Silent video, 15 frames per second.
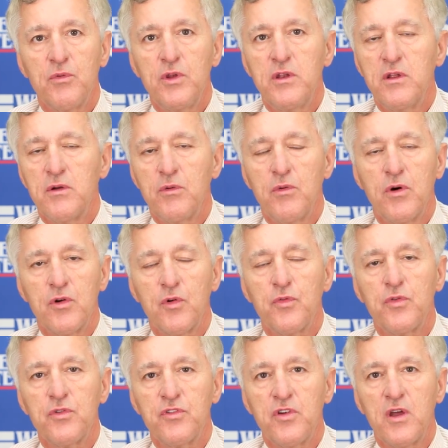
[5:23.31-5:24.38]
We did a
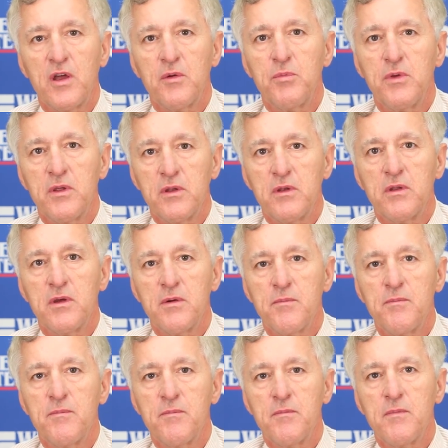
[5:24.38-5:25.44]
wonderful job, and
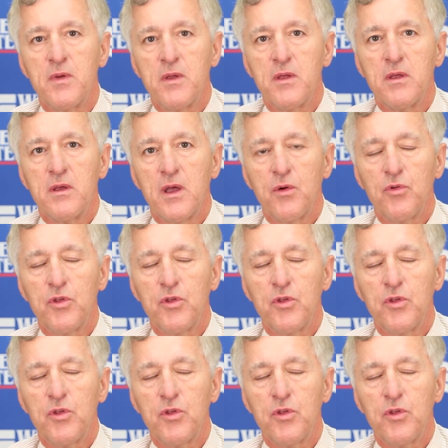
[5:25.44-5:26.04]
I